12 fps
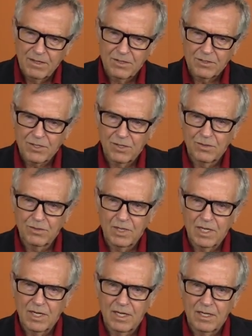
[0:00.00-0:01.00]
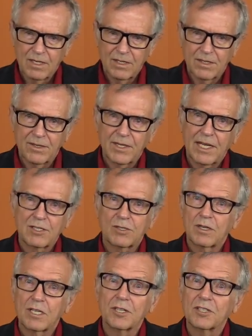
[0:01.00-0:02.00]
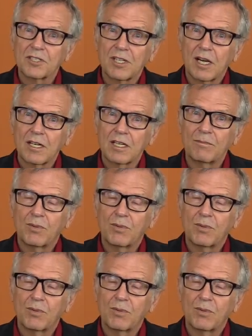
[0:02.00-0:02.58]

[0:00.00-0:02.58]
So that's sort of the starting